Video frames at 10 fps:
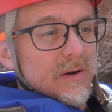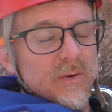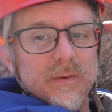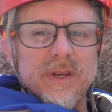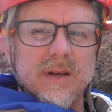
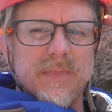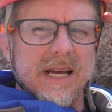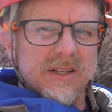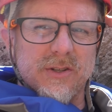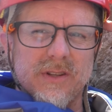When we get
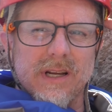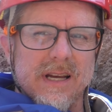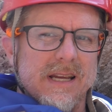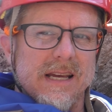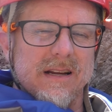back to the
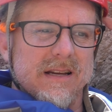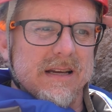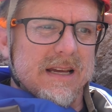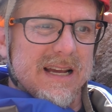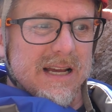kayak,
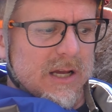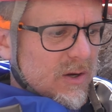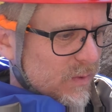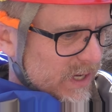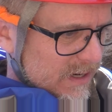
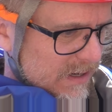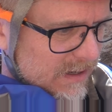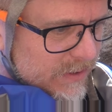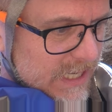we can, uh, we